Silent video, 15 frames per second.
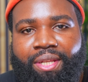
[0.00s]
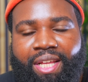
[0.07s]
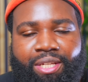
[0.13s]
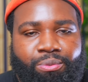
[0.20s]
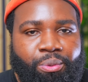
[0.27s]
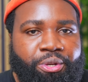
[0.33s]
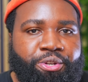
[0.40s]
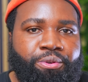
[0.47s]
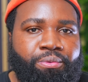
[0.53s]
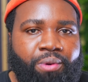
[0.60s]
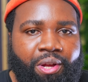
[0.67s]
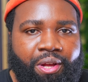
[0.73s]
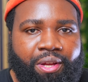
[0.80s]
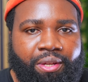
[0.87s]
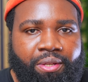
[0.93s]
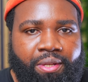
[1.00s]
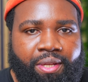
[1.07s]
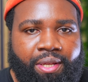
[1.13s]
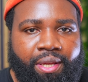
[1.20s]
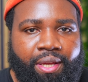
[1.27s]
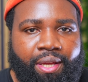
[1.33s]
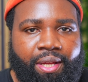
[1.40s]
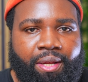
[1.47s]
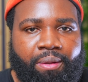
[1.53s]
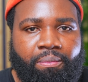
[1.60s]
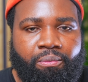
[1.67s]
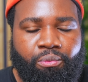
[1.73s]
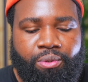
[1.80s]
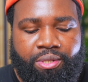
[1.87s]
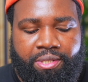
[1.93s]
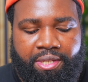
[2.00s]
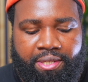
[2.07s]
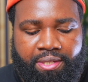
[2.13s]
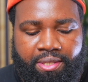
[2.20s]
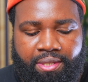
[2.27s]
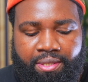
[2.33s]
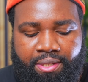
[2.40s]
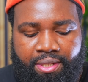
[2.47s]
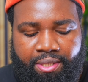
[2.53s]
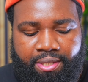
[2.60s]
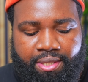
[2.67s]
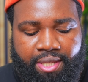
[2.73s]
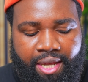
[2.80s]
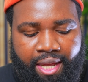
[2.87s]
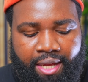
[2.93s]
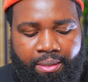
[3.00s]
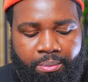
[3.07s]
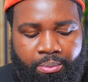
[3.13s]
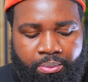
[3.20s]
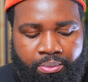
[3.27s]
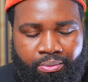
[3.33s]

That's where you're wrong. Um, resistance is not